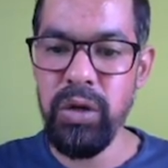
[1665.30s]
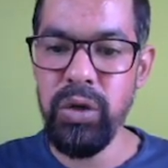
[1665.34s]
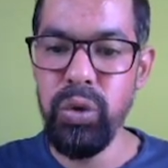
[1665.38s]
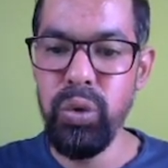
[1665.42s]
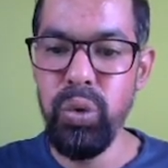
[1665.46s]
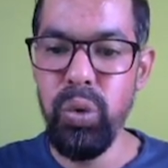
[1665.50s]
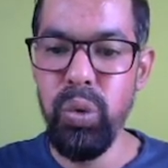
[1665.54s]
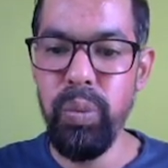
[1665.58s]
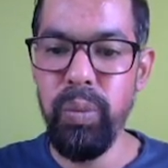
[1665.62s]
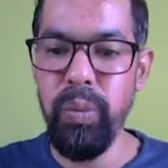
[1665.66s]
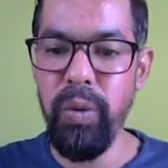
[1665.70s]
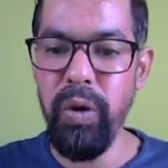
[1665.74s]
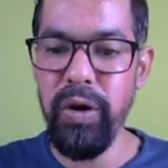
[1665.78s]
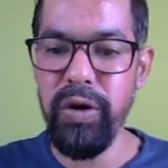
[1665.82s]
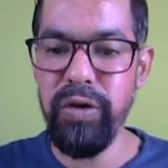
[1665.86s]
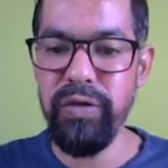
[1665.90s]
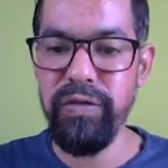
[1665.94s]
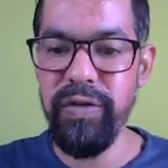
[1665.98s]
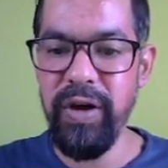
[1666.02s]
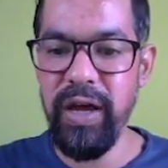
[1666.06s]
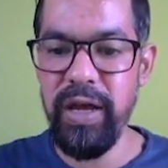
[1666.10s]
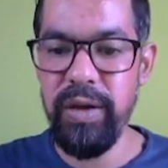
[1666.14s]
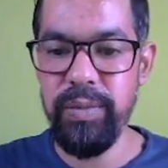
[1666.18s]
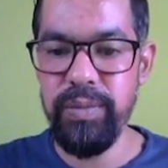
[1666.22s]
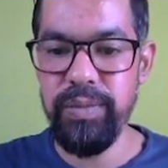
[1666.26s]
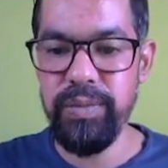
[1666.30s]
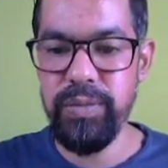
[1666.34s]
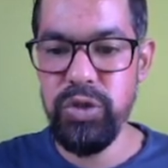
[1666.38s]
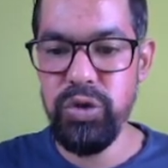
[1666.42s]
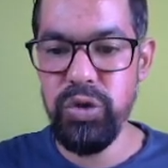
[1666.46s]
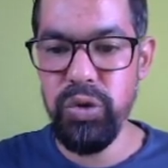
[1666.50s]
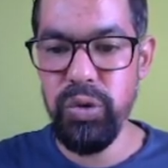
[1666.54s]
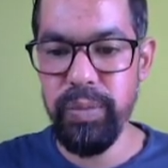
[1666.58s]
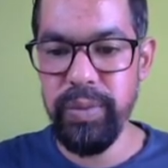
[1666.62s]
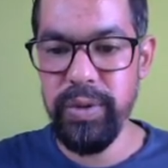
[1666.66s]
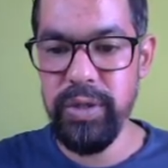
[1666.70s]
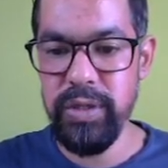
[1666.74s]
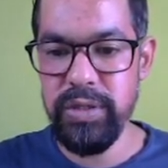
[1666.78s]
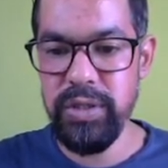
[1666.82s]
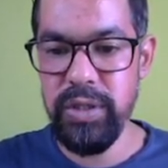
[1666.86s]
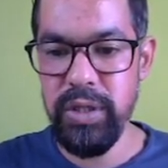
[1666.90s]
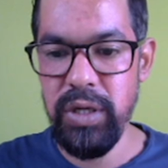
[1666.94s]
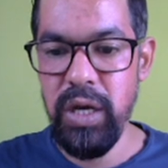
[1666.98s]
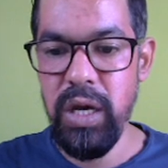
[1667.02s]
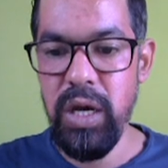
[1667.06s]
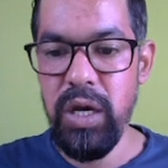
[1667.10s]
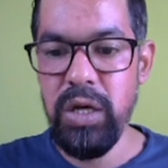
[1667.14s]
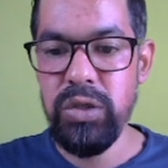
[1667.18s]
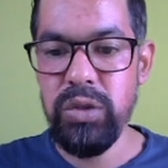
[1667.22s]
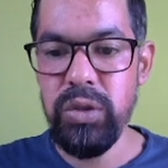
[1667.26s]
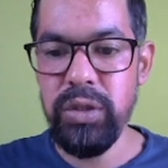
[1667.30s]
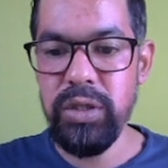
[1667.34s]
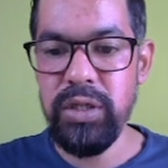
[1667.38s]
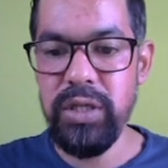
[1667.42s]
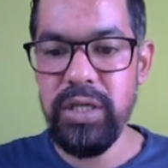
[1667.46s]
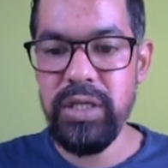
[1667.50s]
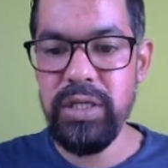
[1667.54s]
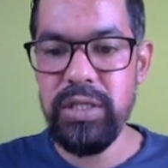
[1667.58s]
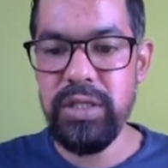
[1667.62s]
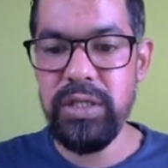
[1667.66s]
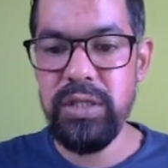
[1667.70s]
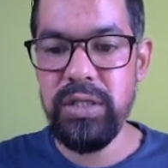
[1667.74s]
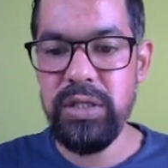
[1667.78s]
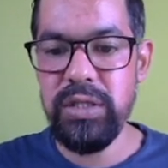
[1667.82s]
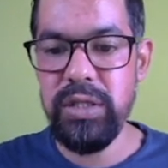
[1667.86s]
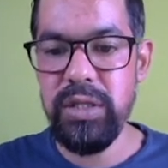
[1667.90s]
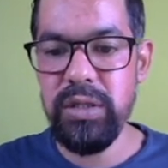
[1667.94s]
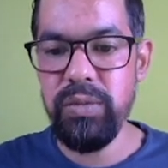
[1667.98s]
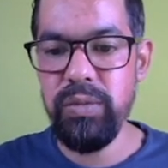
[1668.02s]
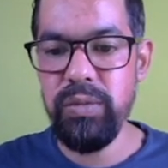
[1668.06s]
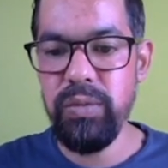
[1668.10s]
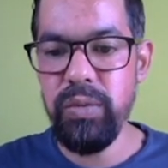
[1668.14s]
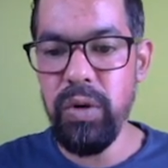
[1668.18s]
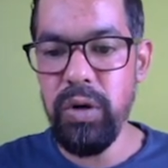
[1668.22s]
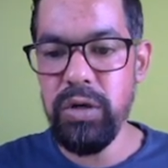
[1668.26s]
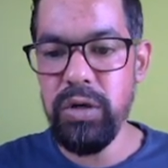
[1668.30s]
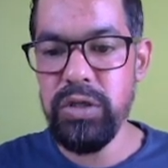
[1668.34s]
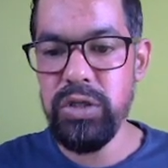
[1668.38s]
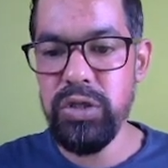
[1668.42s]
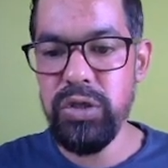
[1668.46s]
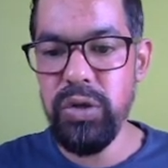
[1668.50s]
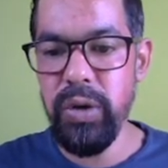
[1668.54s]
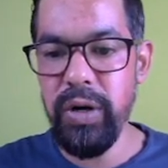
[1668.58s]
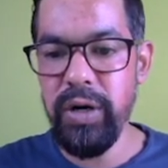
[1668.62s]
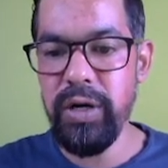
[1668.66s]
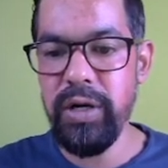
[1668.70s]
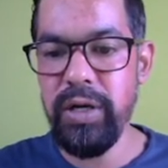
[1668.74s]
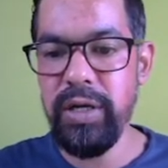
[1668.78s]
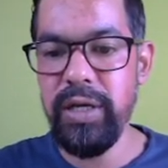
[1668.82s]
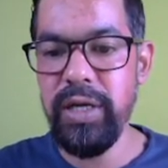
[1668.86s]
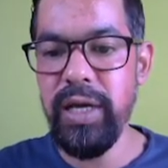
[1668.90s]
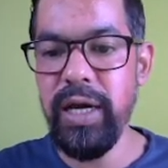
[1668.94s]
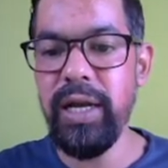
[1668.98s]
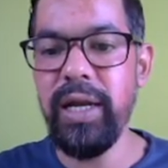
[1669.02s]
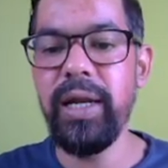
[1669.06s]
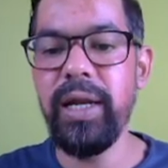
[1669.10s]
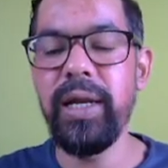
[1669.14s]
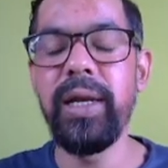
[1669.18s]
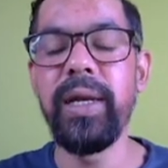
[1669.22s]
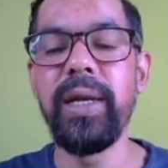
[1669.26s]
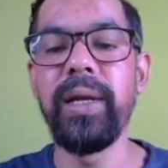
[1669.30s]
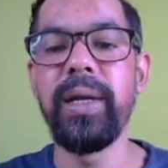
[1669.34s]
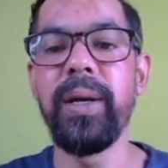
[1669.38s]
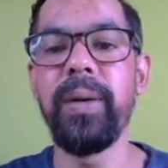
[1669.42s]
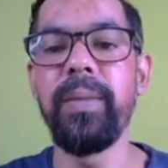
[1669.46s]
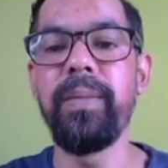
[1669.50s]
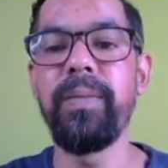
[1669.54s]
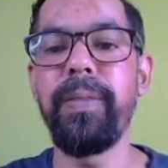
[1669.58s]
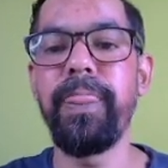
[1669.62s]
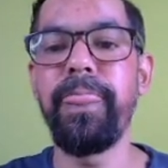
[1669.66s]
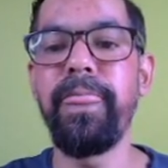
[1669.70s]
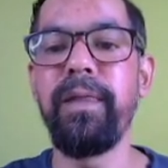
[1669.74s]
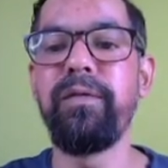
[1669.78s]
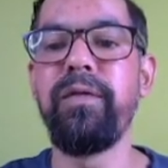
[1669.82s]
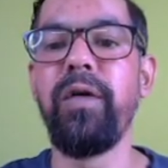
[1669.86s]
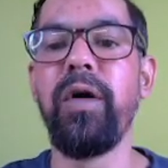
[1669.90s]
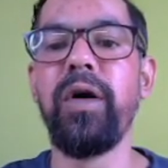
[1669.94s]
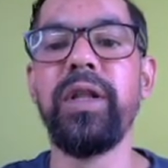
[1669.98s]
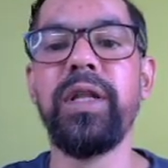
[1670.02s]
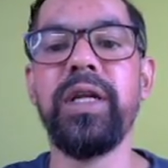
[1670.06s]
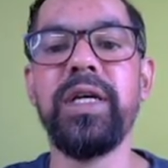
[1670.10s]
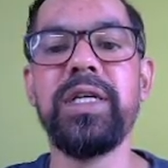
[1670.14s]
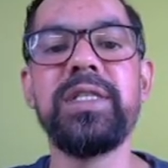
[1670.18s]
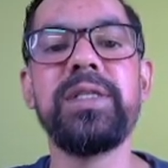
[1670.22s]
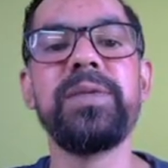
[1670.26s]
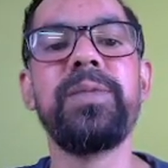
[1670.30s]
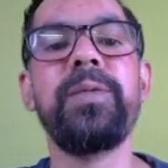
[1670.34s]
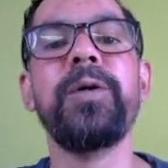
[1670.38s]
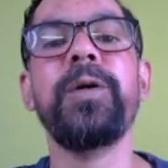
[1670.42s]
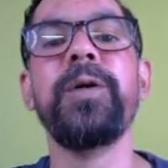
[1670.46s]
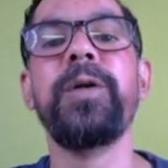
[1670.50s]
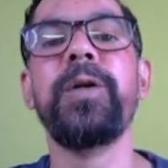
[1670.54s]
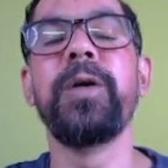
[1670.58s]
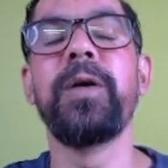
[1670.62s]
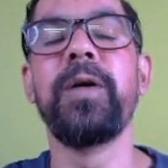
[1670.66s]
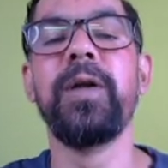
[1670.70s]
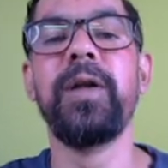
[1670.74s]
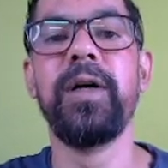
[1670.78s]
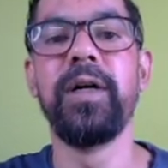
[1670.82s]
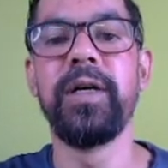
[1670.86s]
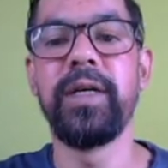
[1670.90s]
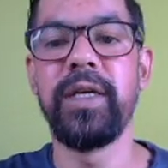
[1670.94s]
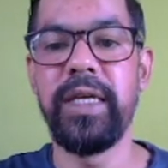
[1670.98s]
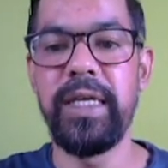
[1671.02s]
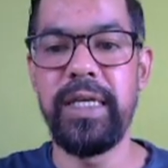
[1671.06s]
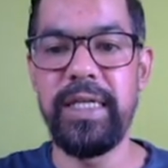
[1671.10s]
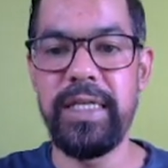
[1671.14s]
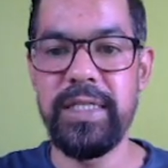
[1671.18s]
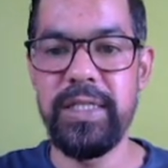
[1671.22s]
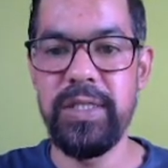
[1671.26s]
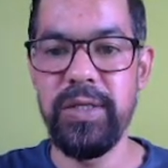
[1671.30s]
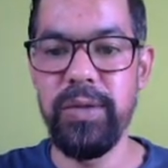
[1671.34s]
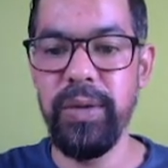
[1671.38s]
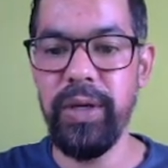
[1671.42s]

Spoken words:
2.50%. So this was your real income for this particular case.